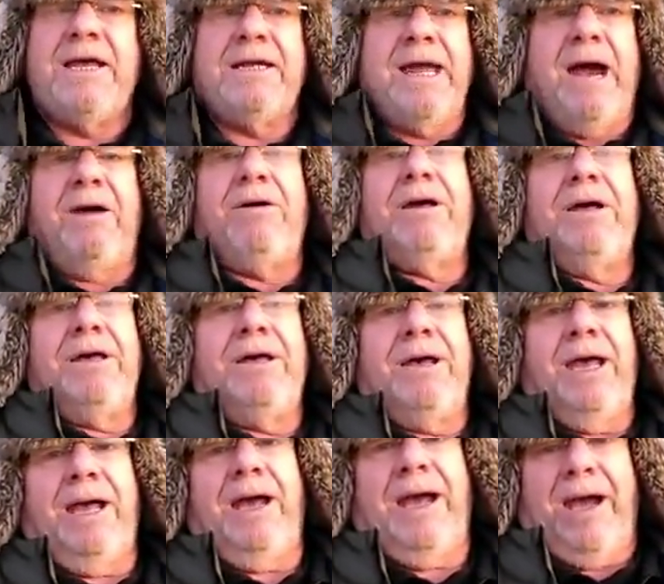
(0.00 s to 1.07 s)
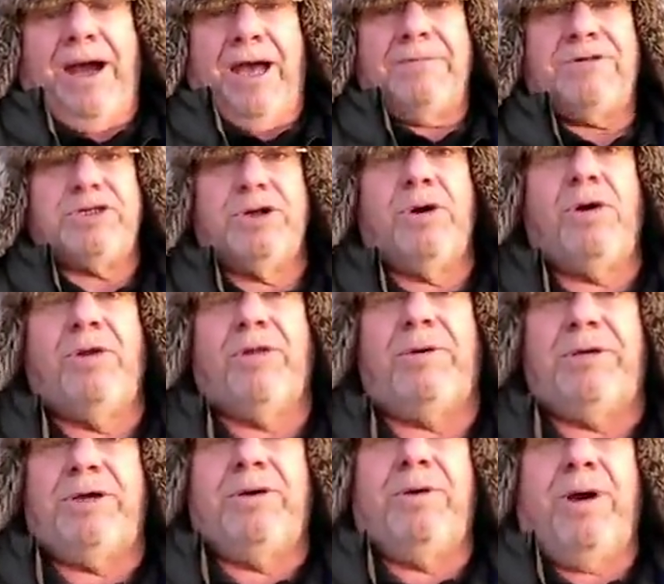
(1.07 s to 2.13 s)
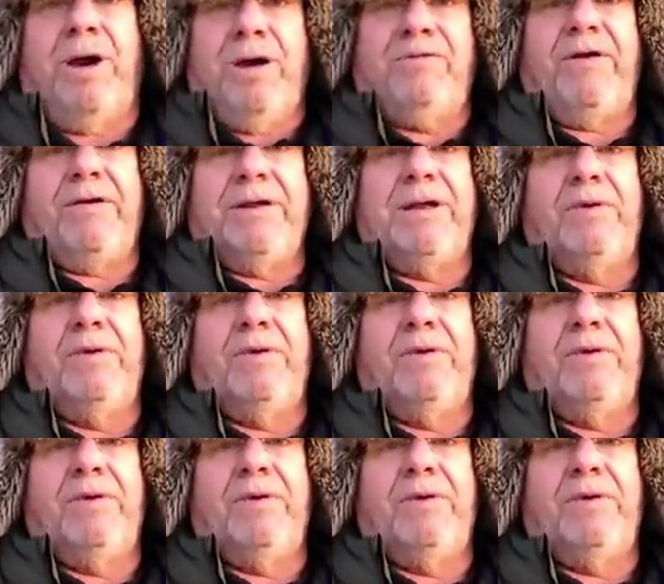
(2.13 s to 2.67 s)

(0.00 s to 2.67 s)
Now, I'm sure that you are very